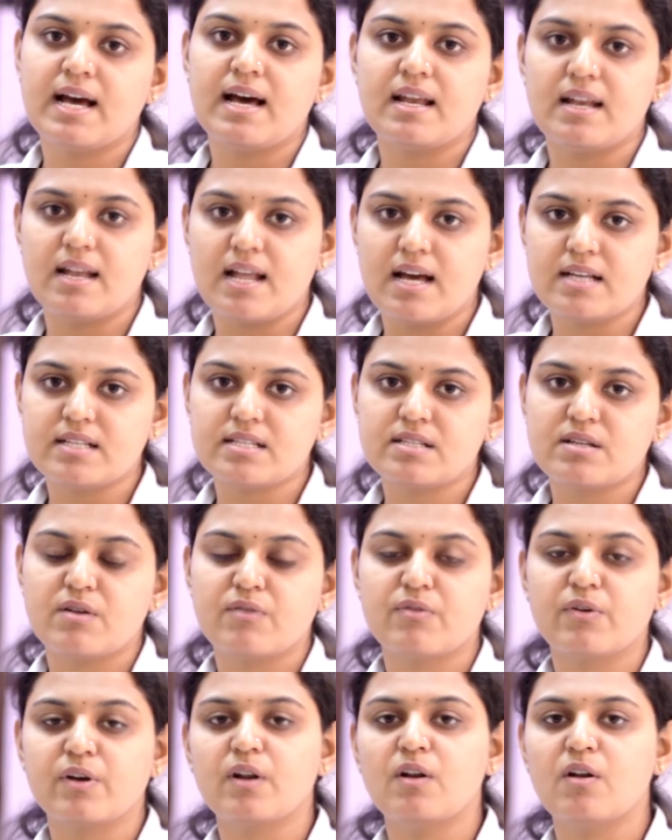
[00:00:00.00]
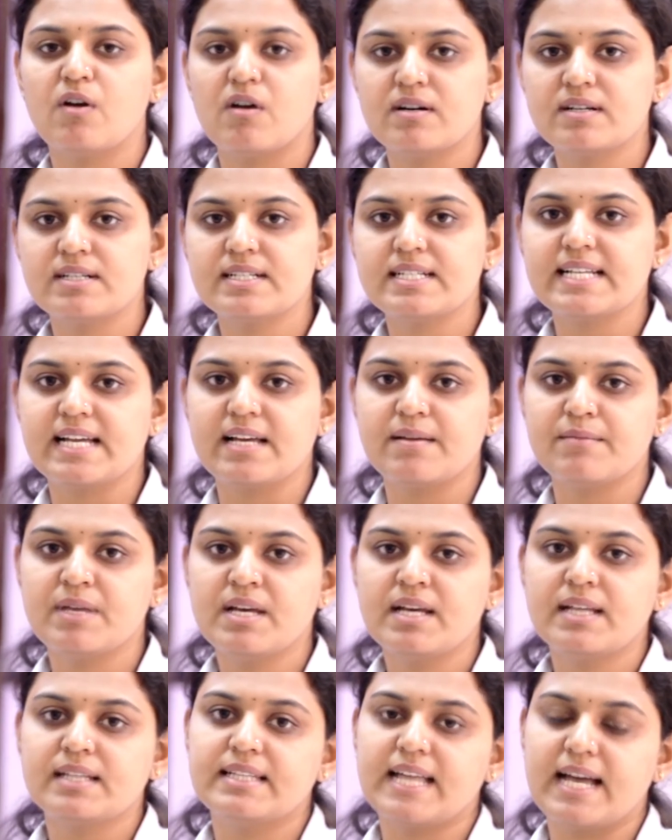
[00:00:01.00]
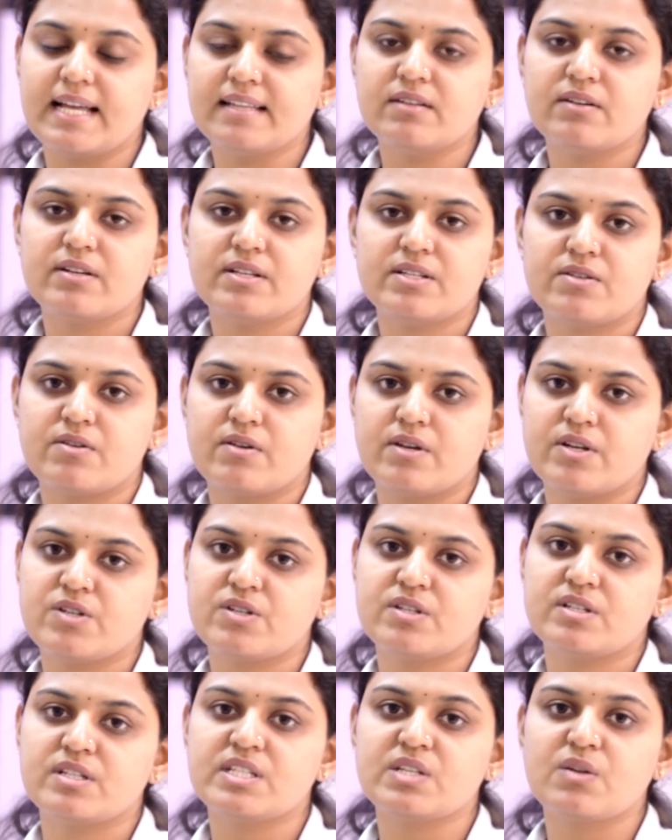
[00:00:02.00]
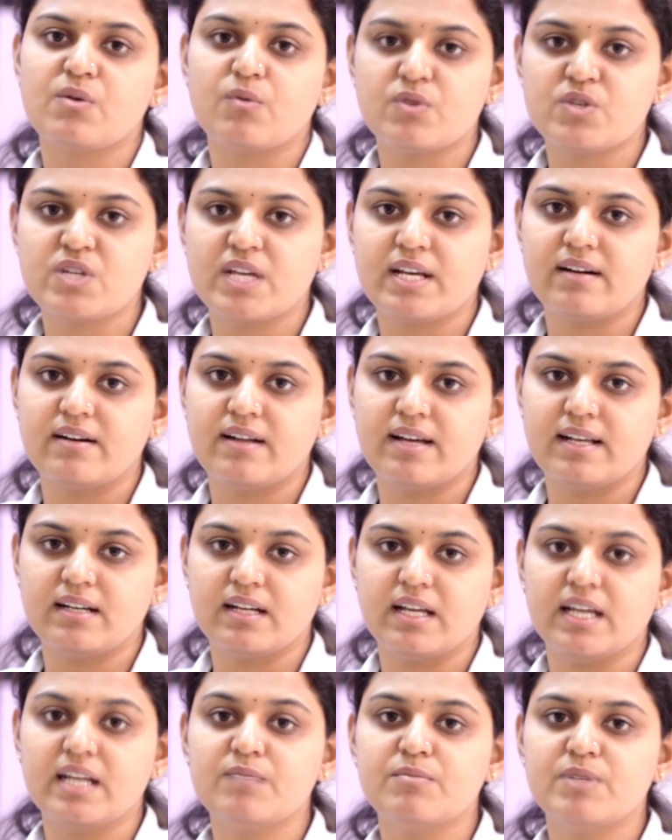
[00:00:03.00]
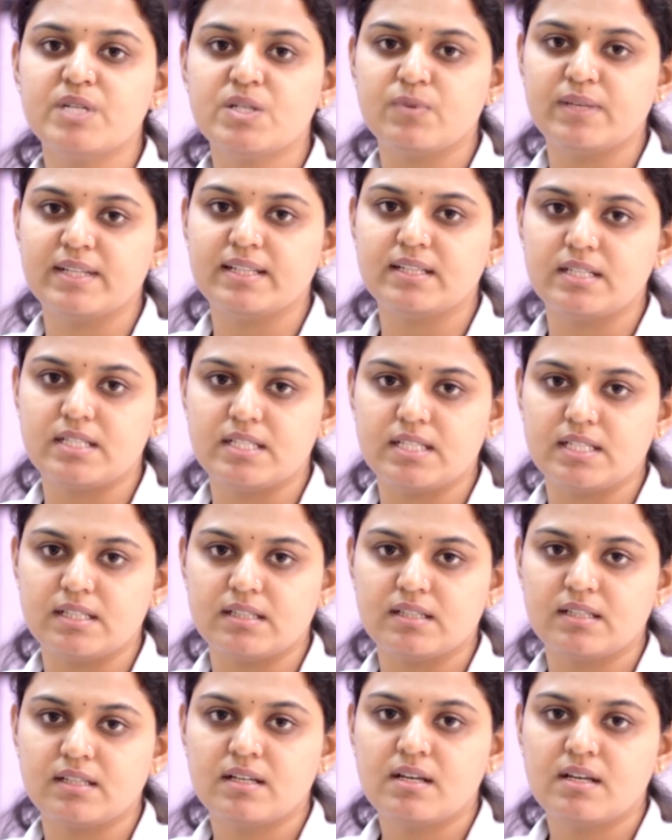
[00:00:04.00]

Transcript: last for a longer time than the restorations which are done in between the teeth.